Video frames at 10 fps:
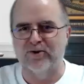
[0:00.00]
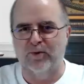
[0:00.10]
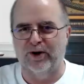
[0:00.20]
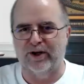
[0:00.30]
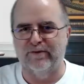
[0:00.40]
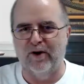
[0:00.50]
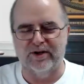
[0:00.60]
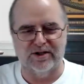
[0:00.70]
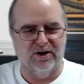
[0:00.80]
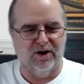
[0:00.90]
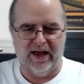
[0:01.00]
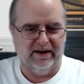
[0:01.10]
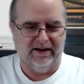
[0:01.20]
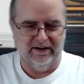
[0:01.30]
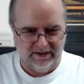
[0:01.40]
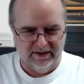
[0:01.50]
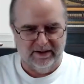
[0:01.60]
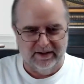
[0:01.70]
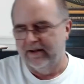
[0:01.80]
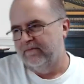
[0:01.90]
work and focus and all that. And
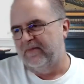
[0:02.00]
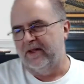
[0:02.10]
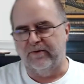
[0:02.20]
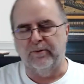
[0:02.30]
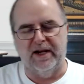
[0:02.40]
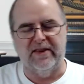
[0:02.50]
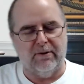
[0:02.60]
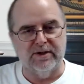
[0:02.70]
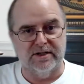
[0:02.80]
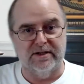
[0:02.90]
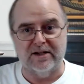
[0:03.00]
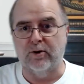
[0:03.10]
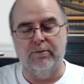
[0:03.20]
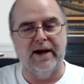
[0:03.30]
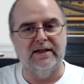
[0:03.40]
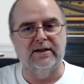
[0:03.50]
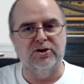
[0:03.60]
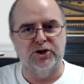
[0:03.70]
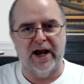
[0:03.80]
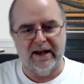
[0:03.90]
for me, that's what made those
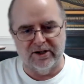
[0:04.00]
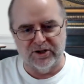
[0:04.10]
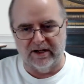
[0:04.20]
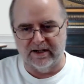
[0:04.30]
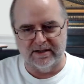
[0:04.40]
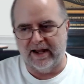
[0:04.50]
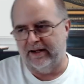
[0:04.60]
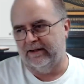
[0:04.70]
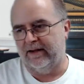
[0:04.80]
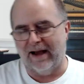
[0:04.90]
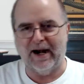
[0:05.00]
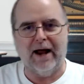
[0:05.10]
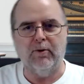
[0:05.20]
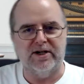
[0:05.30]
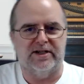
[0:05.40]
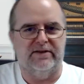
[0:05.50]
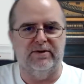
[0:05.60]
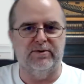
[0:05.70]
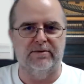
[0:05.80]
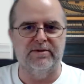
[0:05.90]
challenging. Because I watch TV
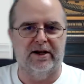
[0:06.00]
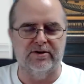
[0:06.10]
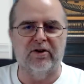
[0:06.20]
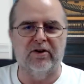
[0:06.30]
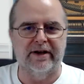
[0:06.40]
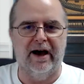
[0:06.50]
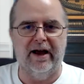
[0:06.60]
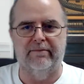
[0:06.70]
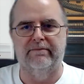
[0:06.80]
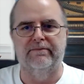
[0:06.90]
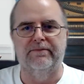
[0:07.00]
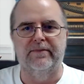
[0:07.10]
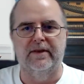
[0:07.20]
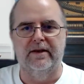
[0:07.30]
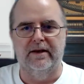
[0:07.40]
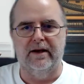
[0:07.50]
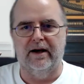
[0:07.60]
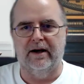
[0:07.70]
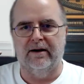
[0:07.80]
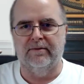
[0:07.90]
with subtitles all the time.
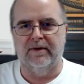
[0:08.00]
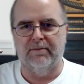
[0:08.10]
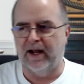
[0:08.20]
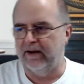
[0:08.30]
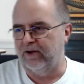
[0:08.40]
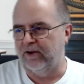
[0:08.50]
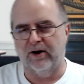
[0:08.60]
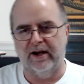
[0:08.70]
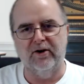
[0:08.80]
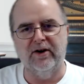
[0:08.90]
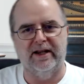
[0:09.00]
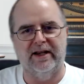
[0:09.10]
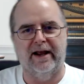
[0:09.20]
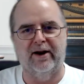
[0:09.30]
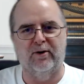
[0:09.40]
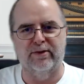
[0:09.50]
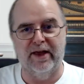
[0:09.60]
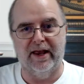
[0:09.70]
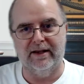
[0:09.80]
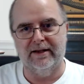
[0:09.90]
I'm not even hard of hearing yet, I don't
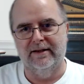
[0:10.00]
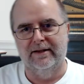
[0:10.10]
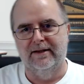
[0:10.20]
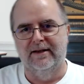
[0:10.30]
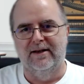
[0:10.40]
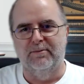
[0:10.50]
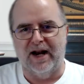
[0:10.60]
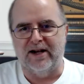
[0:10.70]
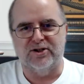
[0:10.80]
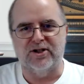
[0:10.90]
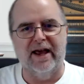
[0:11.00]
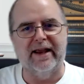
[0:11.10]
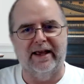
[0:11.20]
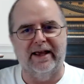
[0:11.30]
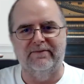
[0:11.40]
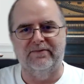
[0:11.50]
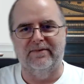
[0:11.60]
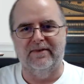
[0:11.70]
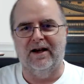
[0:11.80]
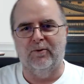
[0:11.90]
think, but I just like it.
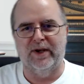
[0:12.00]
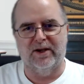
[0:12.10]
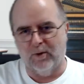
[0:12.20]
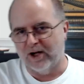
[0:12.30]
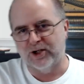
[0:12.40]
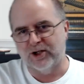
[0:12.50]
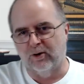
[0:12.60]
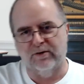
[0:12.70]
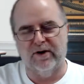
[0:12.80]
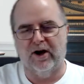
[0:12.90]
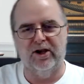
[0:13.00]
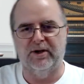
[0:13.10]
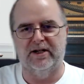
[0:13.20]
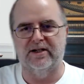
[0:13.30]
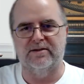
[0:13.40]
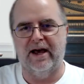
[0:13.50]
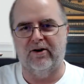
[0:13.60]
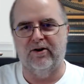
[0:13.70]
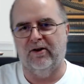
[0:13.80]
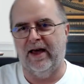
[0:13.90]
We can watch it lower volume and it doesn't matter
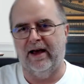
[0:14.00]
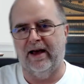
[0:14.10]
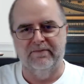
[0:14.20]
and all that.